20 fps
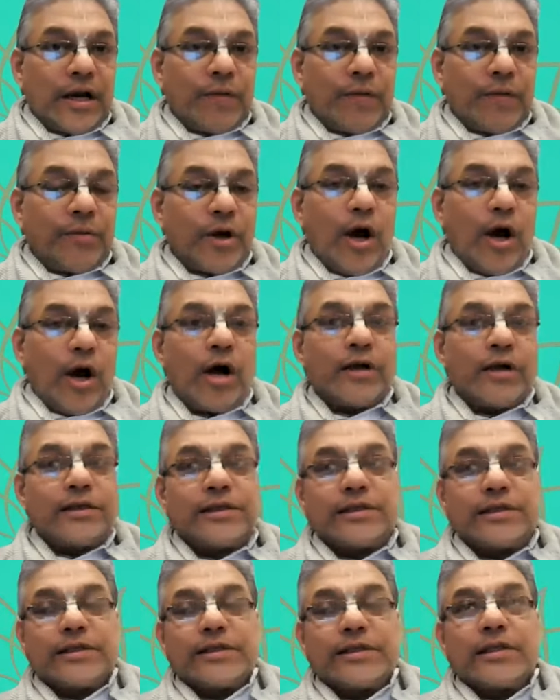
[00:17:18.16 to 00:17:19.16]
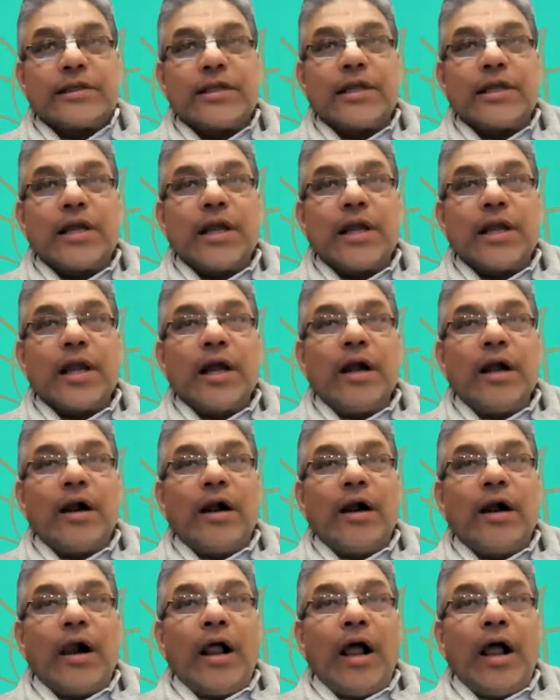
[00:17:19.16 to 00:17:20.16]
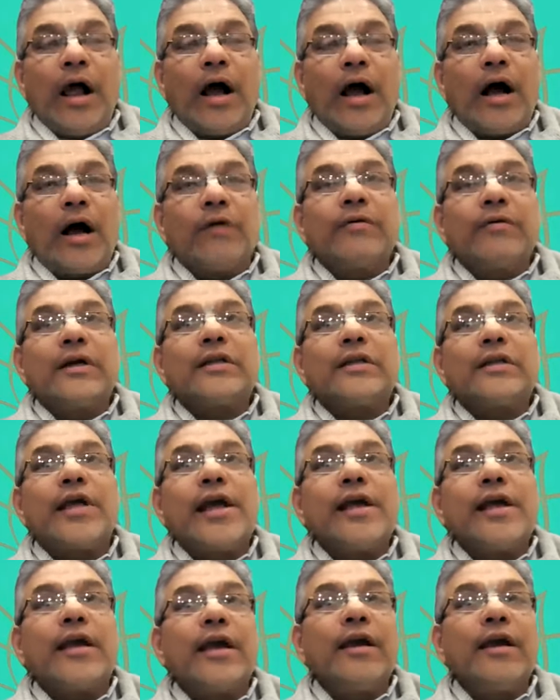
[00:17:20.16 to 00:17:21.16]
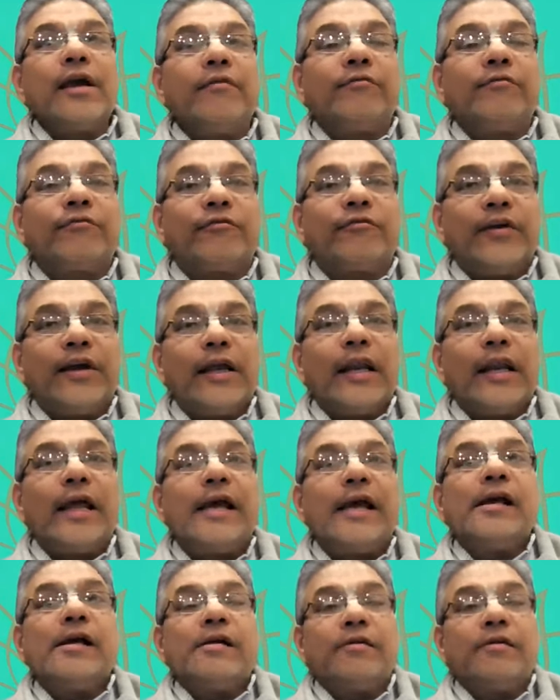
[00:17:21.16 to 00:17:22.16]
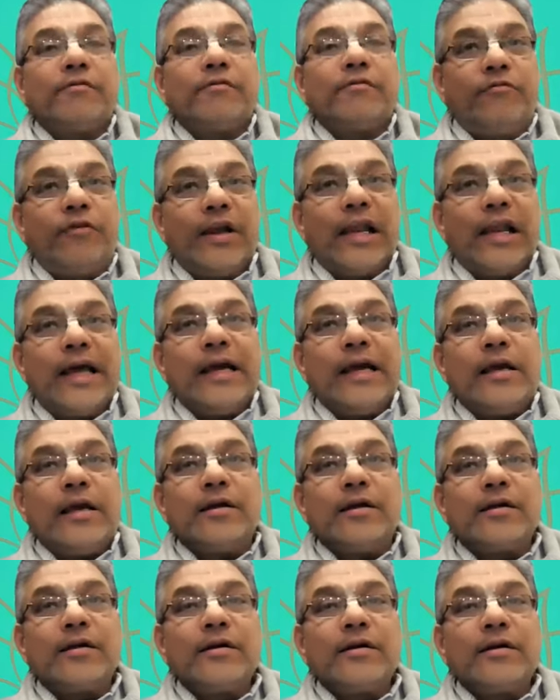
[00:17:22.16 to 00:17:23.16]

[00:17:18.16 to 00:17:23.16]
Because our thinking, feeling, willing,